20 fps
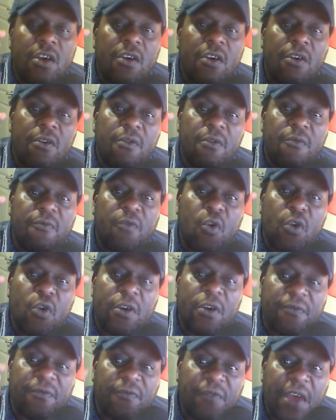For
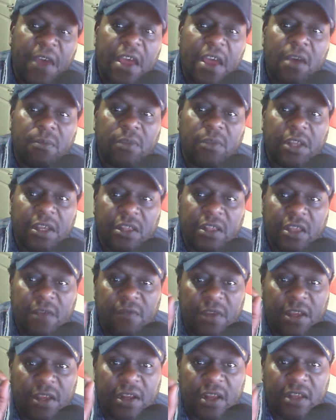a family
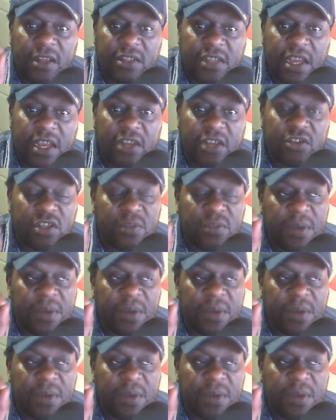living in Los Angeles